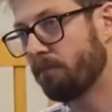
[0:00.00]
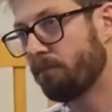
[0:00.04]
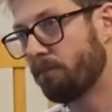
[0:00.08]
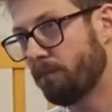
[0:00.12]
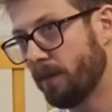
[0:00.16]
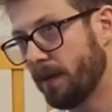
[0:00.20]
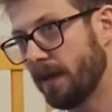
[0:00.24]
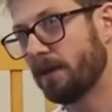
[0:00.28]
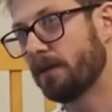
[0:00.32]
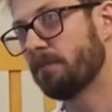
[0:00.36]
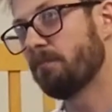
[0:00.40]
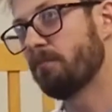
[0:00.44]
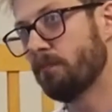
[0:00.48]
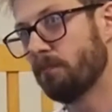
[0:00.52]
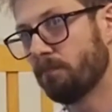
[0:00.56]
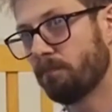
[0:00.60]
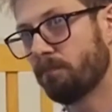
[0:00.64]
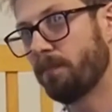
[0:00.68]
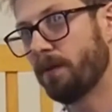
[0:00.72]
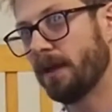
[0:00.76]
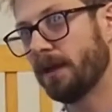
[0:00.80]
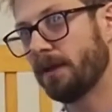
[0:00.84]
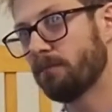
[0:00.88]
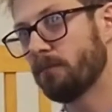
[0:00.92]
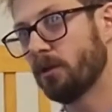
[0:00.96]

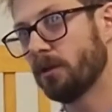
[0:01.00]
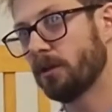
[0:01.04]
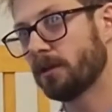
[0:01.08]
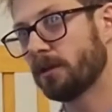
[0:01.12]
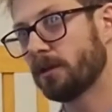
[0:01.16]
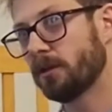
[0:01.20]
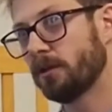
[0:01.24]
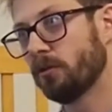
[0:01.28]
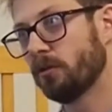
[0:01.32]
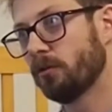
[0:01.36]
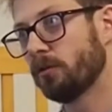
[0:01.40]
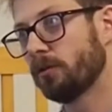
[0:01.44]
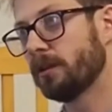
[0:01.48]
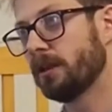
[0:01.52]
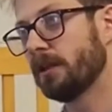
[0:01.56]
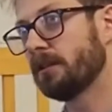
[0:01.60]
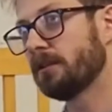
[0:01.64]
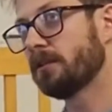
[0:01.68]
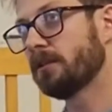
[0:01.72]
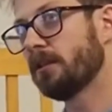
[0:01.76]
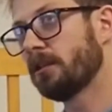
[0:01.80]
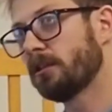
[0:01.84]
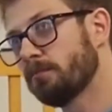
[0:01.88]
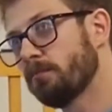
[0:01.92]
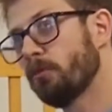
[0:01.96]
big molecules
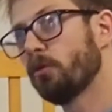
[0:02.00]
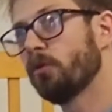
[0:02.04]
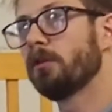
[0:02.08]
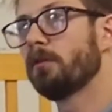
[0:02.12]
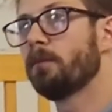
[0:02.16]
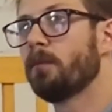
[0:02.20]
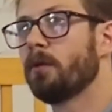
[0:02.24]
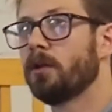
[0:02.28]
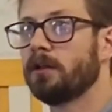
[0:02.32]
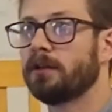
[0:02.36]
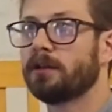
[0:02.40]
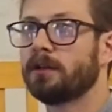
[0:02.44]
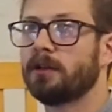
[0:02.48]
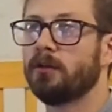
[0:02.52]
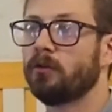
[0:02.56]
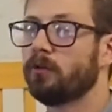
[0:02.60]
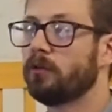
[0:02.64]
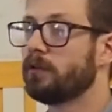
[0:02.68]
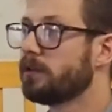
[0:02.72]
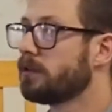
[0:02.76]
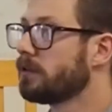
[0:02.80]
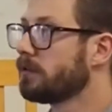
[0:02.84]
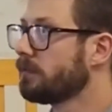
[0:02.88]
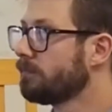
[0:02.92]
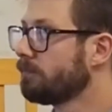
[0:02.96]
into the smaller
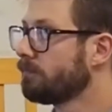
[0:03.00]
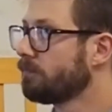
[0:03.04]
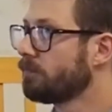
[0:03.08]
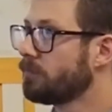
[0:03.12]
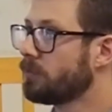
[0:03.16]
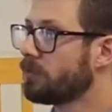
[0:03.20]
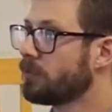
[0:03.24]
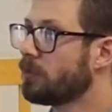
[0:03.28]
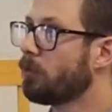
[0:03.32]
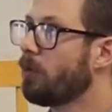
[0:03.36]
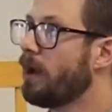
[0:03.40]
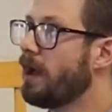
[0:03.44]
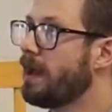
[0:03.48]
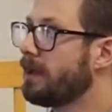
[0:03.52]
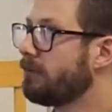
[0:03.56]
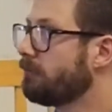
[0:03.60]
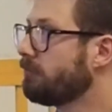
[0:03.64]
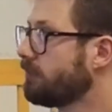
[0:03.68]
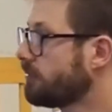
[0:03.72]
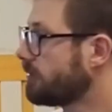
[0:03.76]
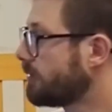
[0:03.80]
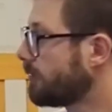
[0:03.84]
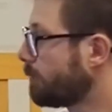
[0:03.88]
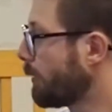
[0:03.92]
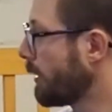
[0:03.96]
molecules the way it
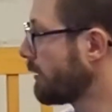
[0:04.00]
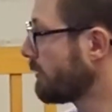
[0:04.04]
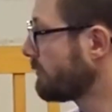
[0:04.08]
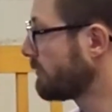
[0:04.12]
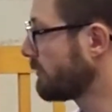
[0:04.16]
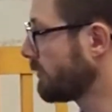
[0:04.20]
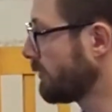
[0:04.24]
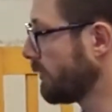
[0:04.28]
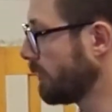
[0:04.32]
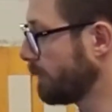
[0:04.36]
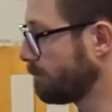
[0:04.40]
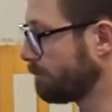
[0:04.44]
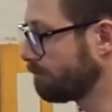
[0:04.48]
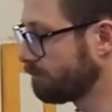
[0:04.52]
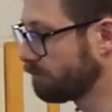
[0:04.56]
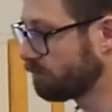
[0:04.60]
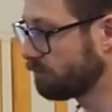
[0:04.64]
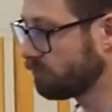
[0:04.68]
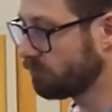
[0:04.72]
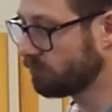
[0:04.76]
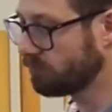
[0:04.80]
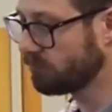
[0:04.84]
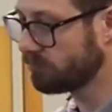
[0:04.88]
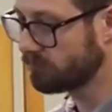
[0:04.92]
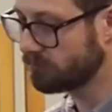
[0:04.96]
was supposed
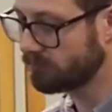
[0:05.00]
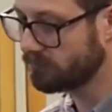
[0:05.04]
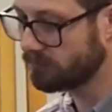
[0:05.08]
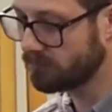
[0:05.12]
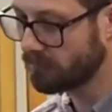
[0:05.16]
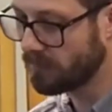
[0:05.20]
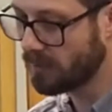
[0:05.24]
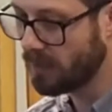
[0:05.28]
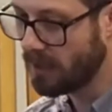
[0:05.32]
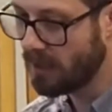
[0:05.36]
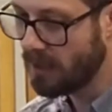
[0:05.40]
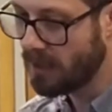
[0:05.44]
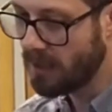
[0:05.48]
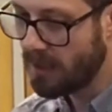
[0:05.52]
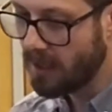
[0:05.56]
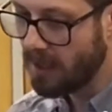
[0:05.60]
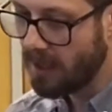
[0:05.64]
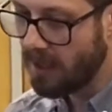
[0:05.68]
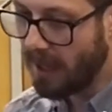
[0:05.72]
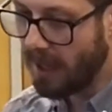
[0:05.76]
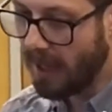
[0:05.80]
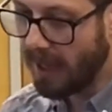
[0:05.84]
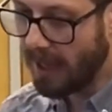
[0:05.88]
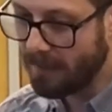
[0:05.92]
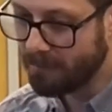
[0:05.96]

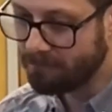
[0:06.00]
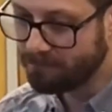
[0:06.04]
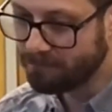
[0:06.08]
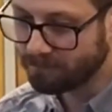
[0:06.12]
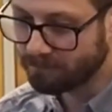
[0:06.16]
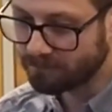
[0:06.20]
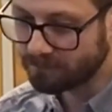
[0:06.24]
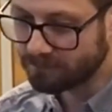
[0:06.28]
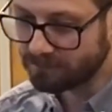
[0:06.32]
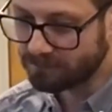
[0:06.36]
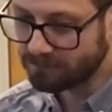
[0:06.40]
to.